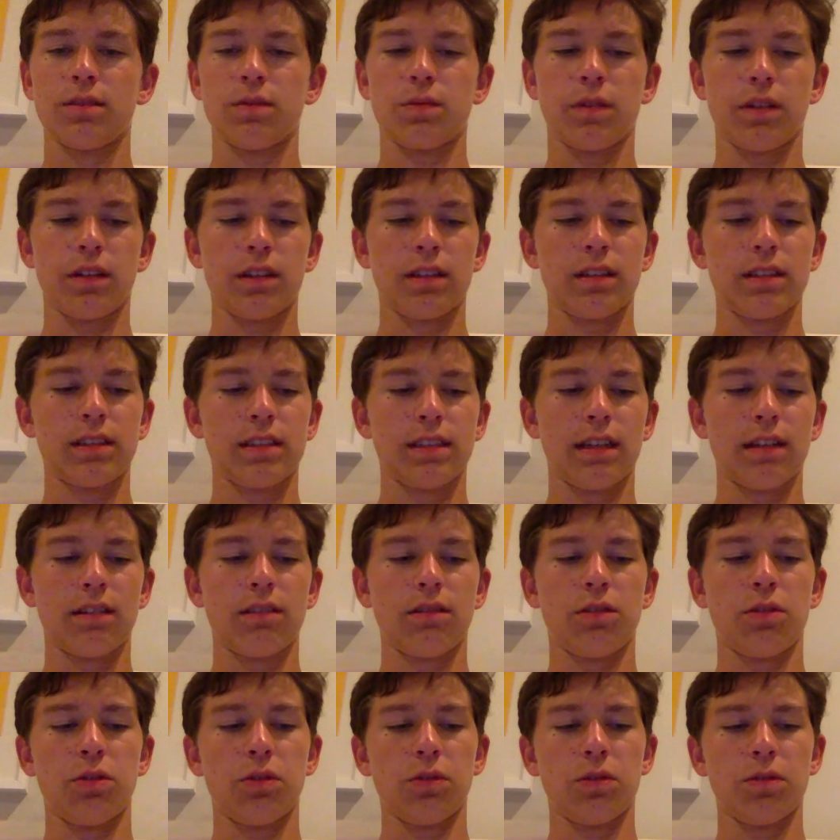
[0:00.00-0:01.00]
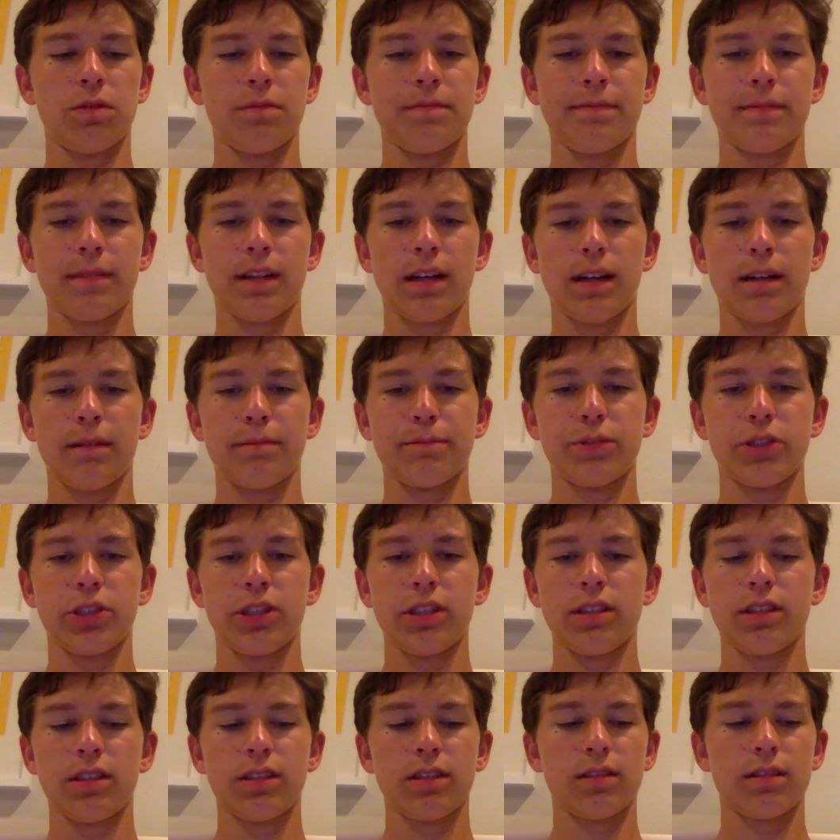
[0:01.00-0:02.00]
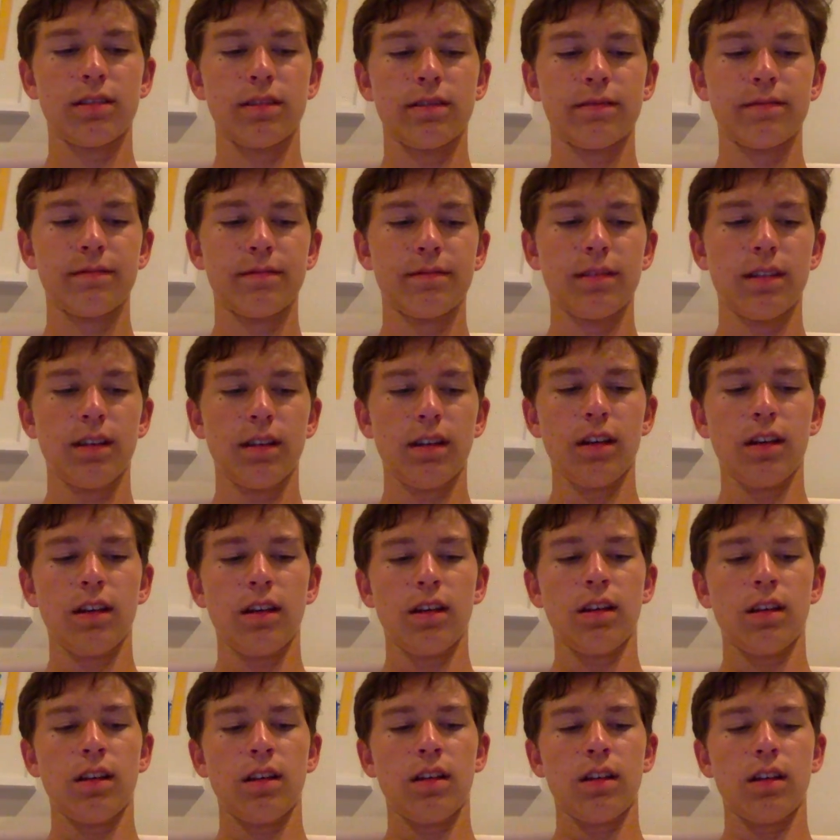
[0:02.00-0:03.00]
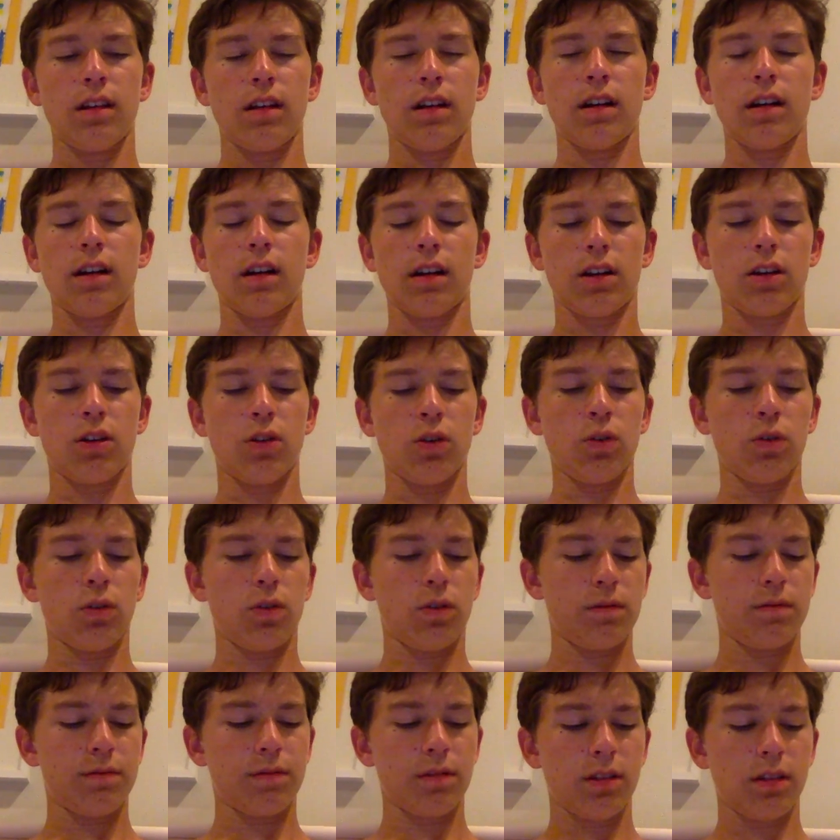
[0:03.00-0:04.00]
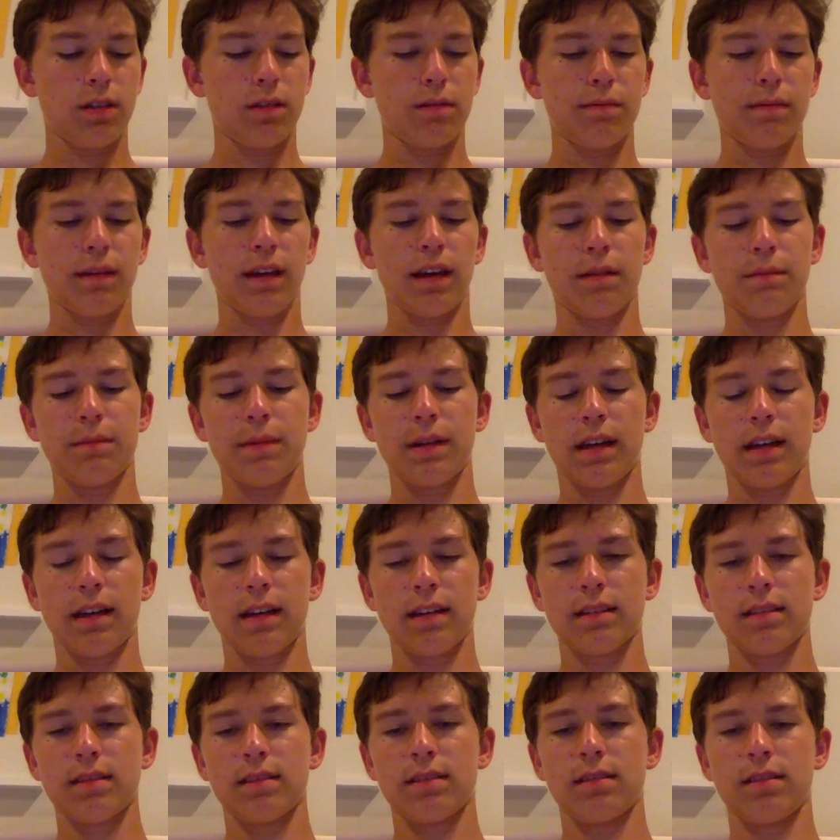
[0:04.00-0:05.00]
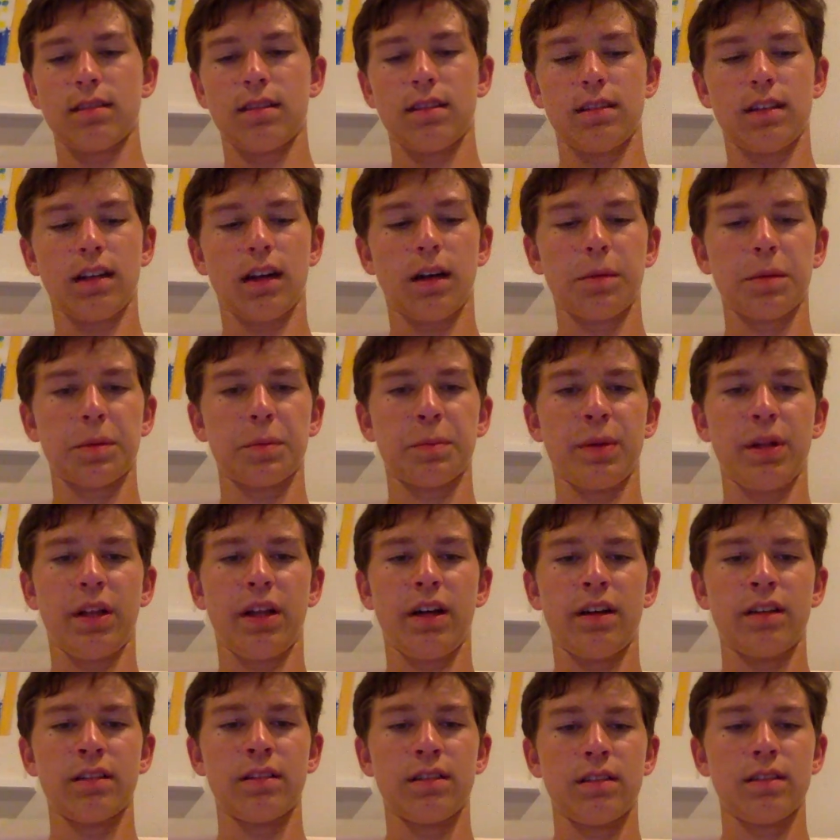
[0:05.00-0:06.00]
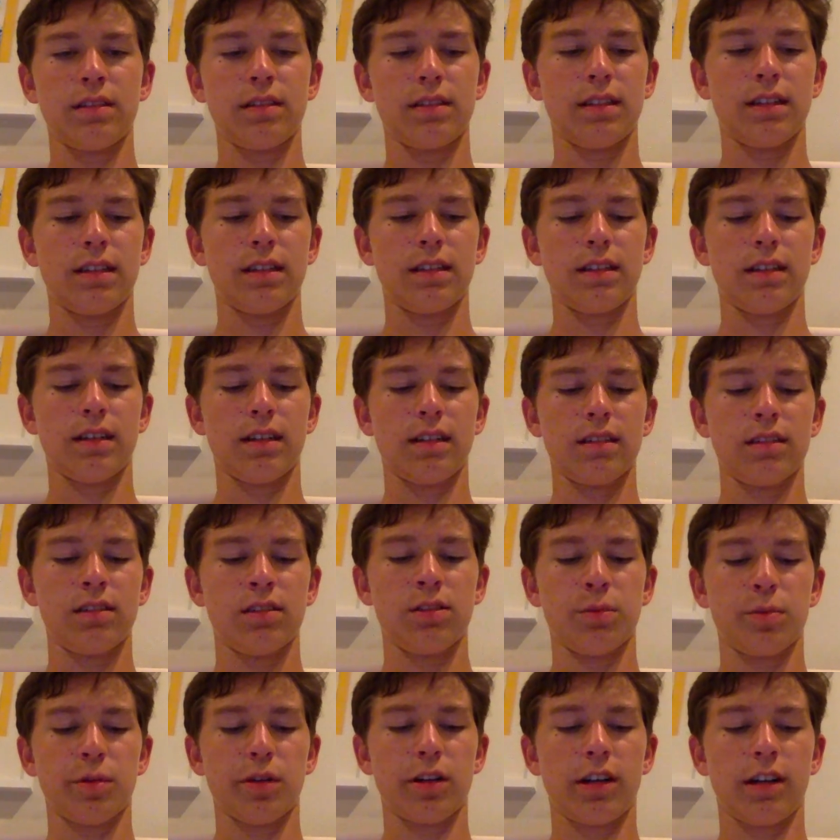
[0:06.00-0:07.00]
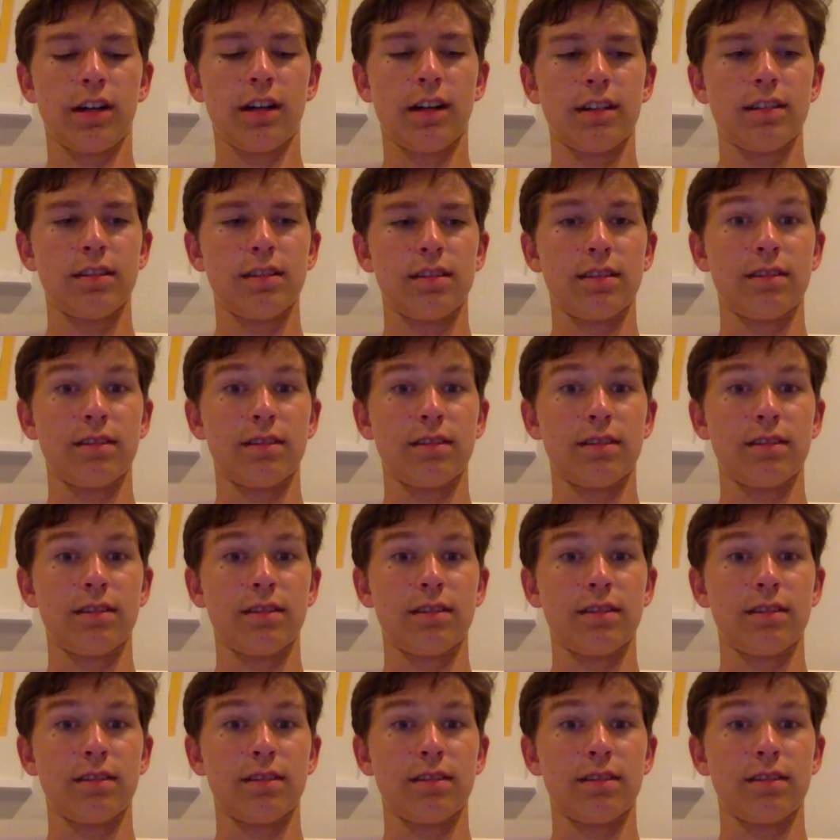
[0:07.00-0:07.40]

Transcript: I just wanted to sound cool. Um, she's uh, cool, good in Mad Max, and Atomic Blonde, and uh, Super Hot.